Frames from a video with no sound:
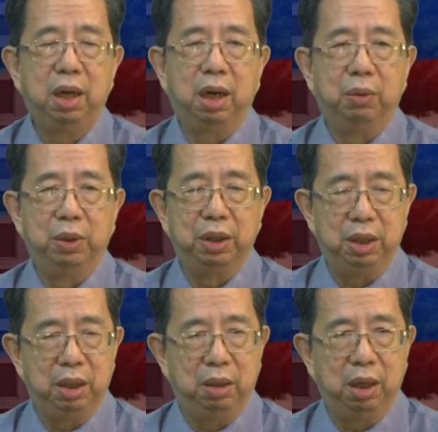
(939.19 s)
with
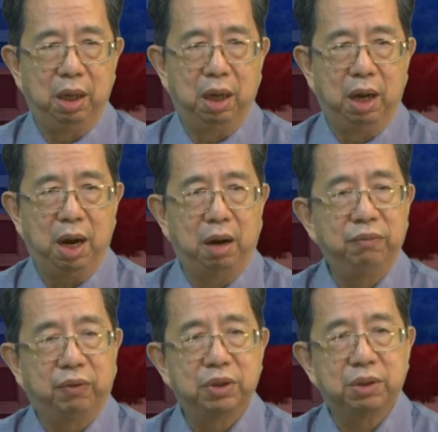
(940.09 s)
the
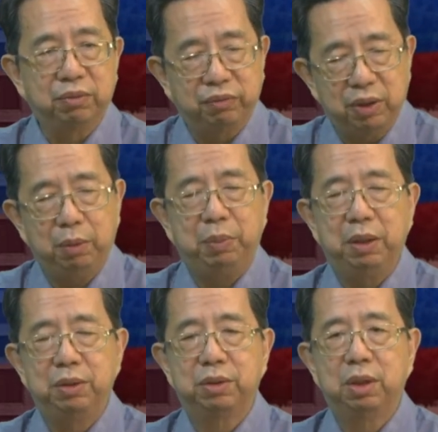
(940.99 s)
Armed Forces of the
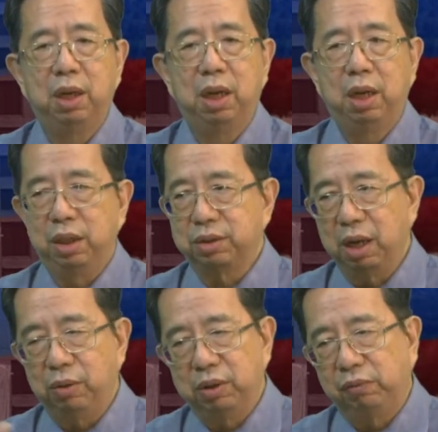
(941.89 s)
Philippines is
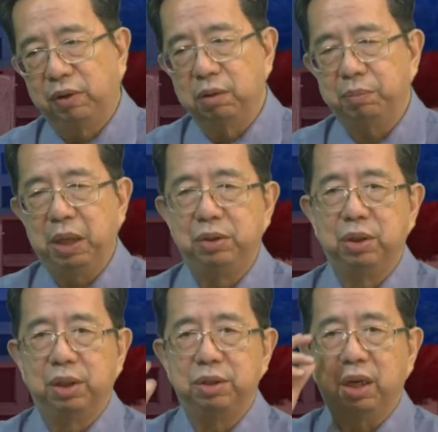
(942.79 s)
now in the front
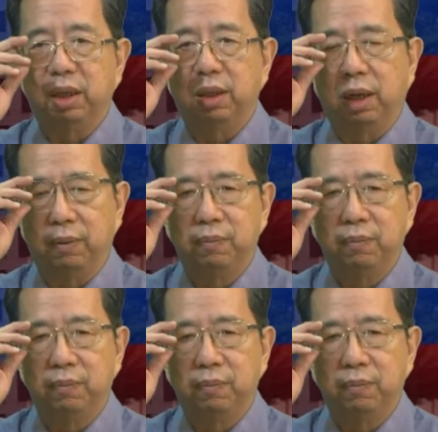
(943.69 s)
pages. And